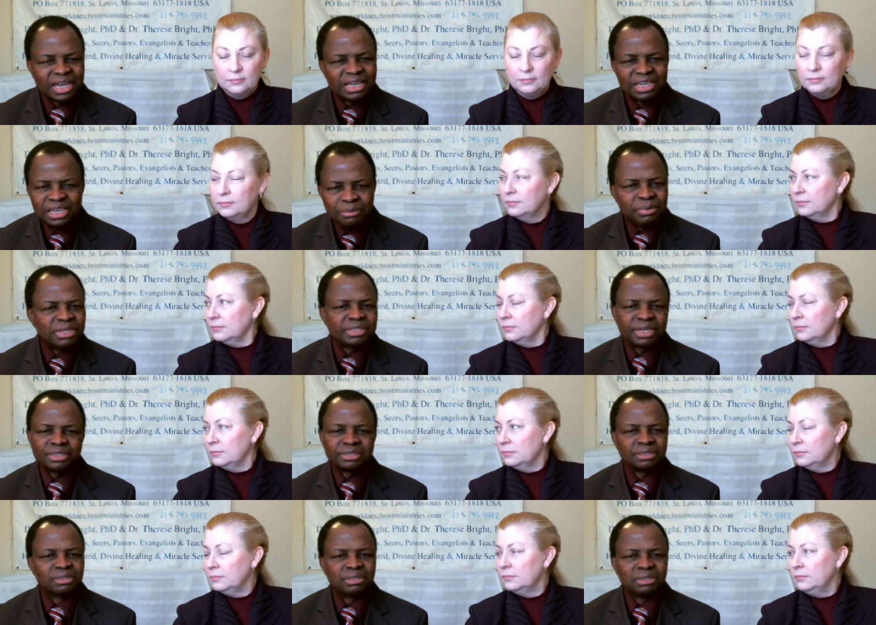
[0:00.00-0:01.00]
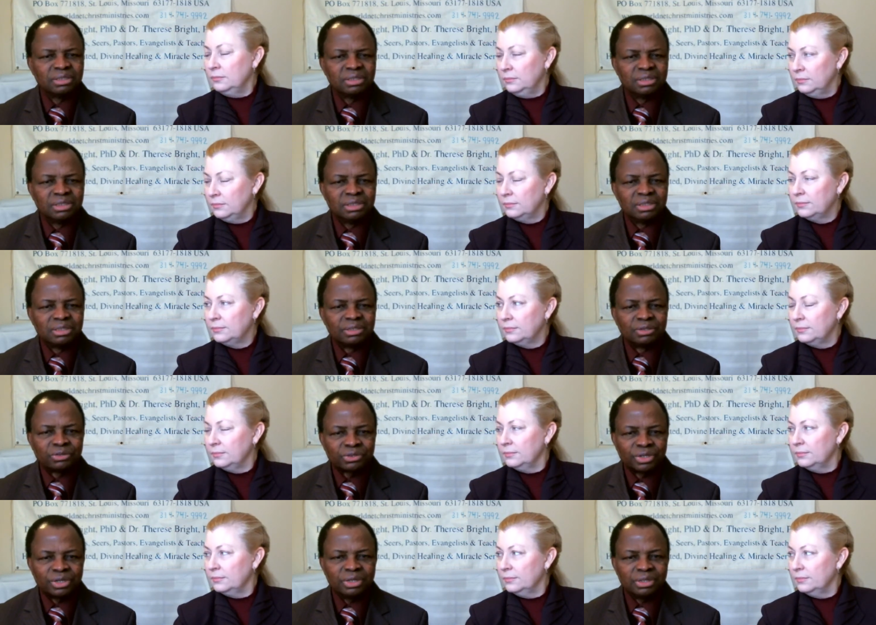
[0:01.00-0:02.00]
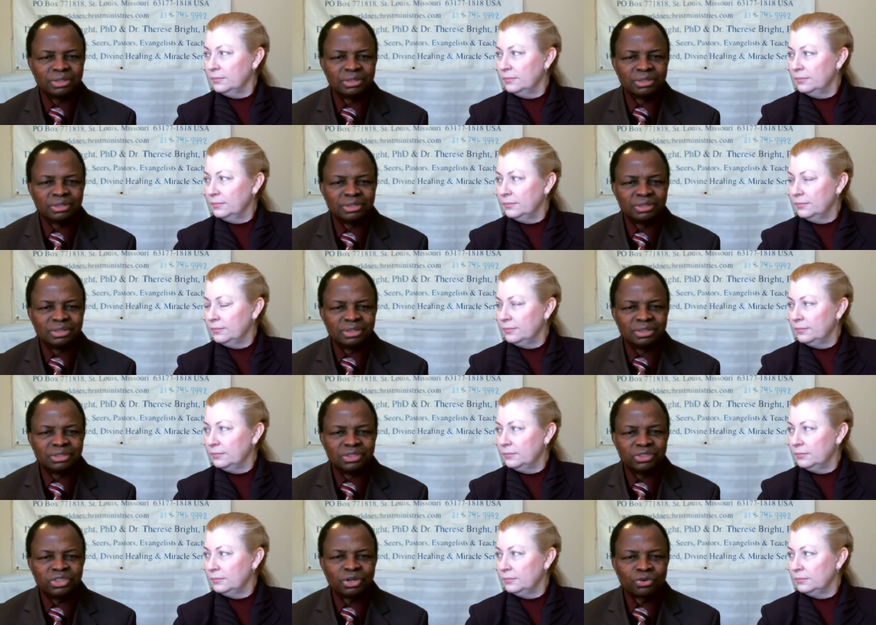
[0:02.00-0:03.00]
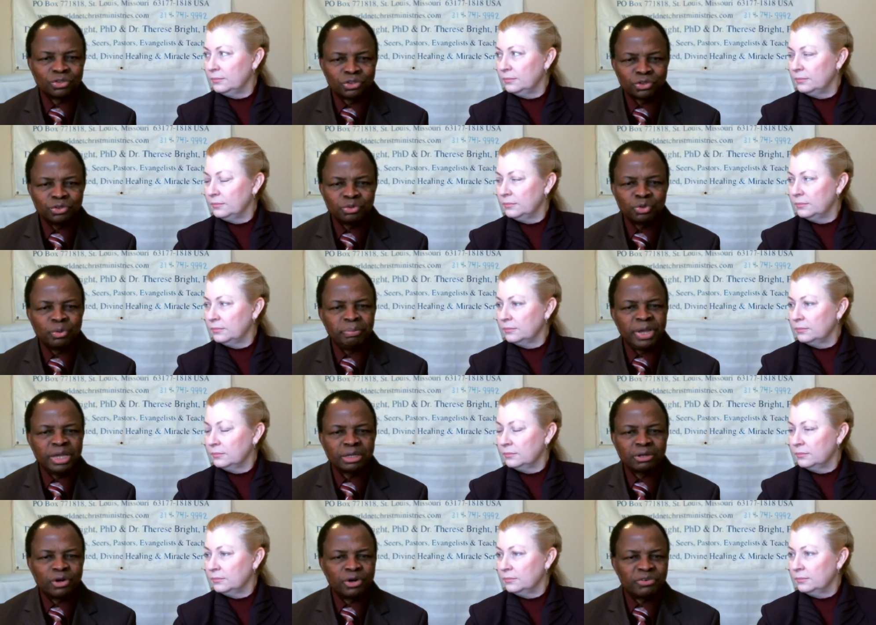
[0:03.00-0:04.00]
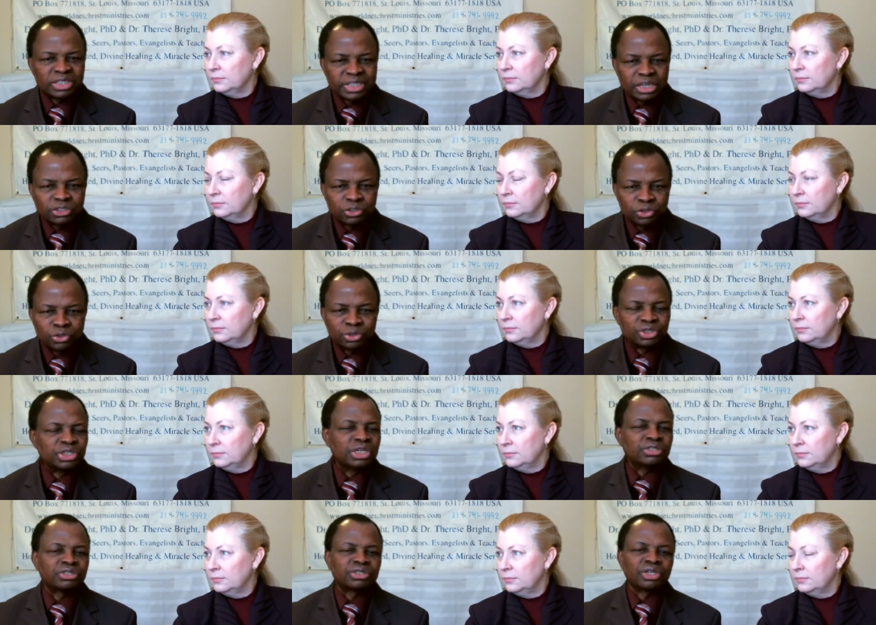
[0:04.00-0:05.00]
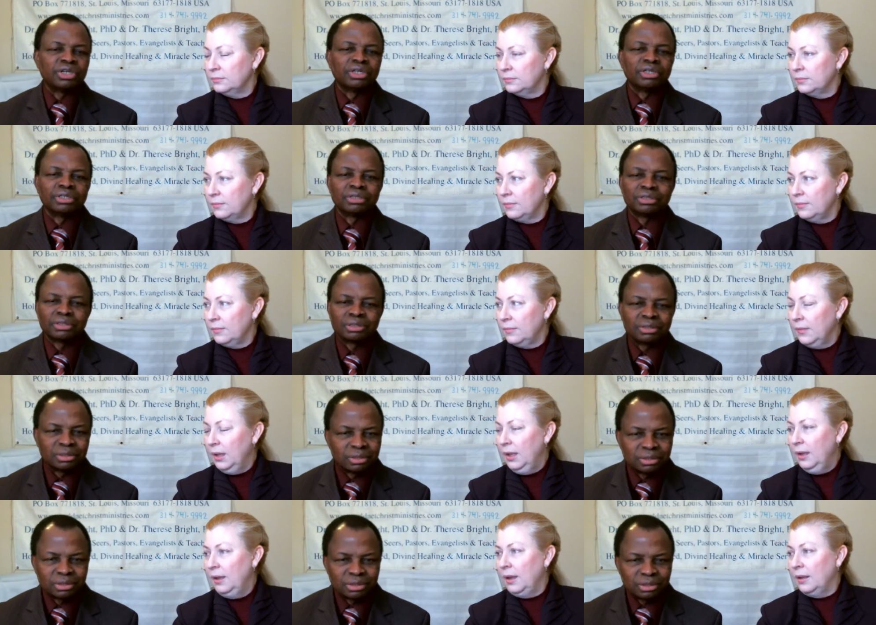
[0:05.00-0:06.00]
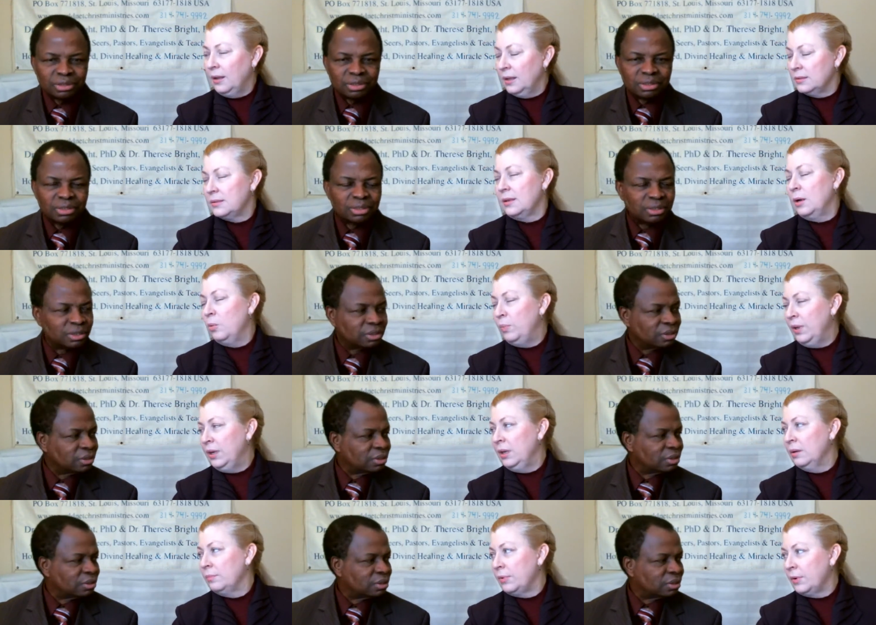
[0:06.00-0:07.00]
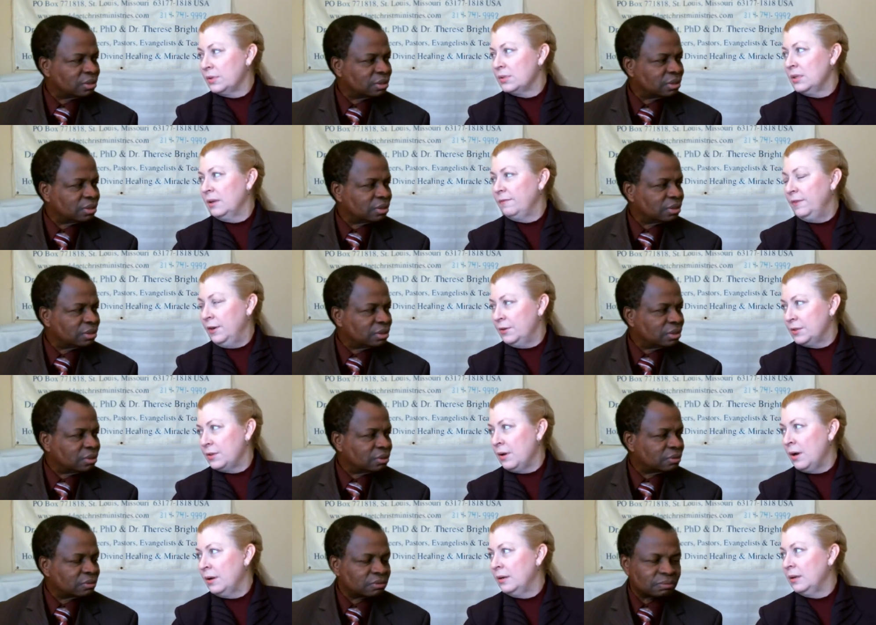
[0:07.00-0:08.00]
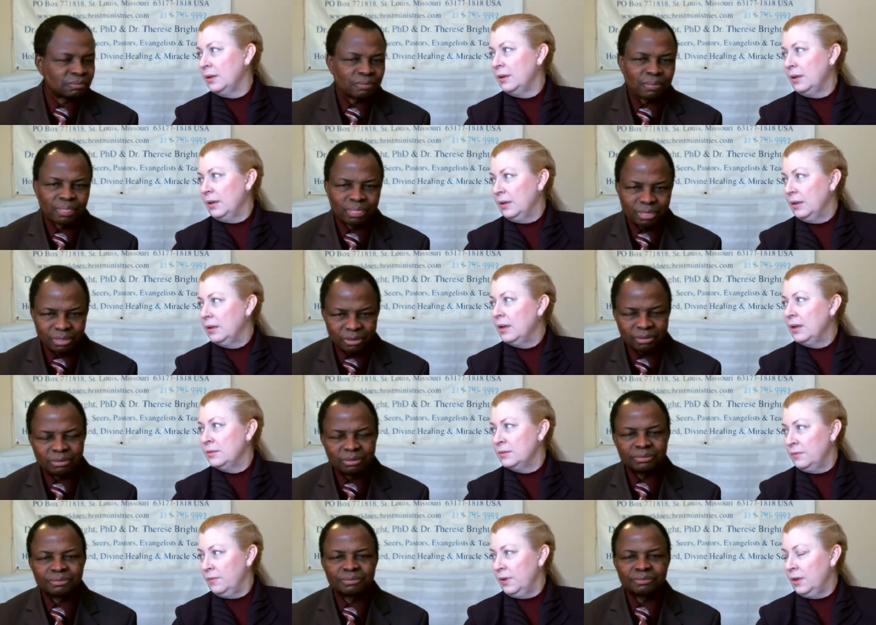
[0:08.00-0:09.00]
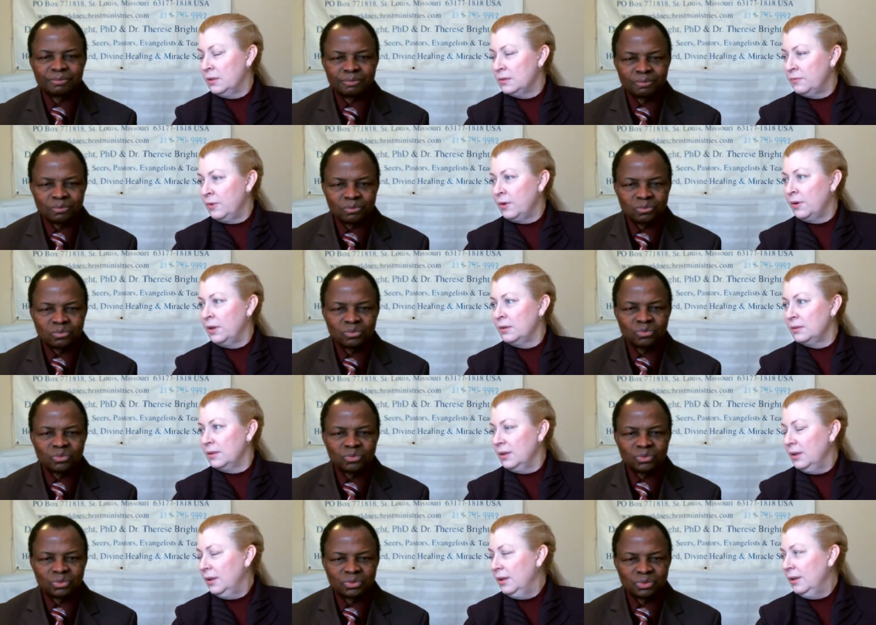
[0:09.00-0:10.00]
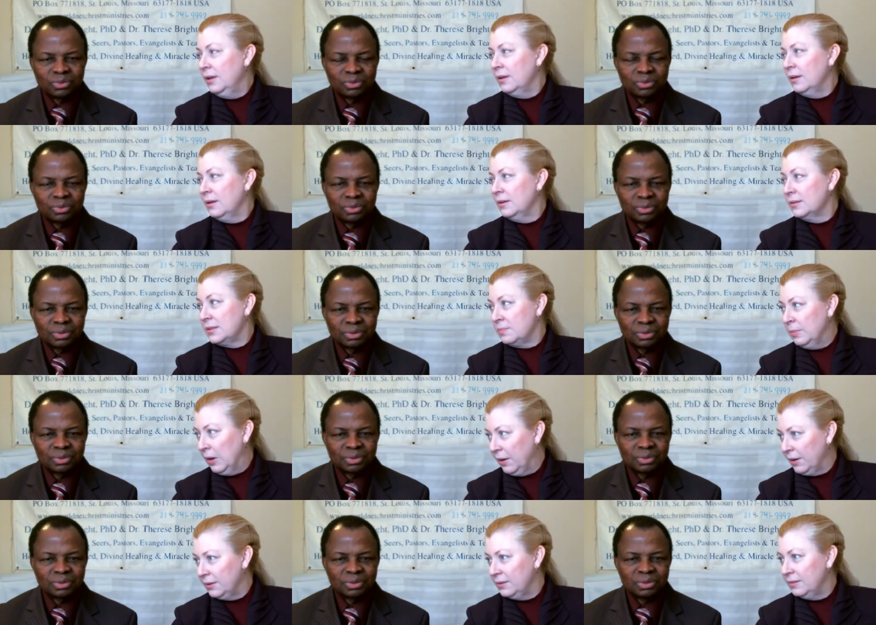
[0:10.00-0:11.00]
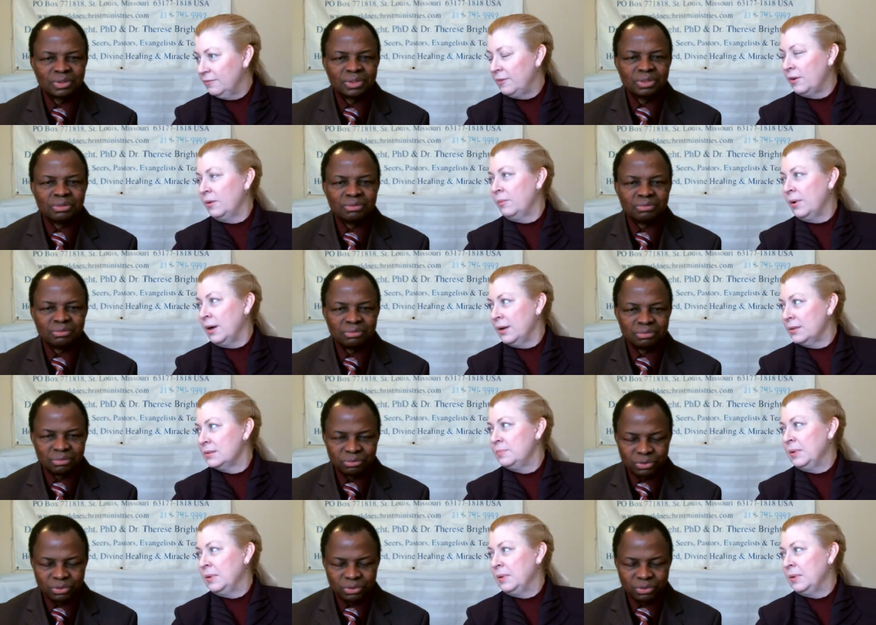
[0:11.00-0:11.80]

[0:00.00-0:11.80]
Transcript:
Speaker 1: are limited. You see? You shall continue to obey. All right, that's to do. Yes, sir.
Speaker 2: And that's an obedient person that fears God is very smart, very wise,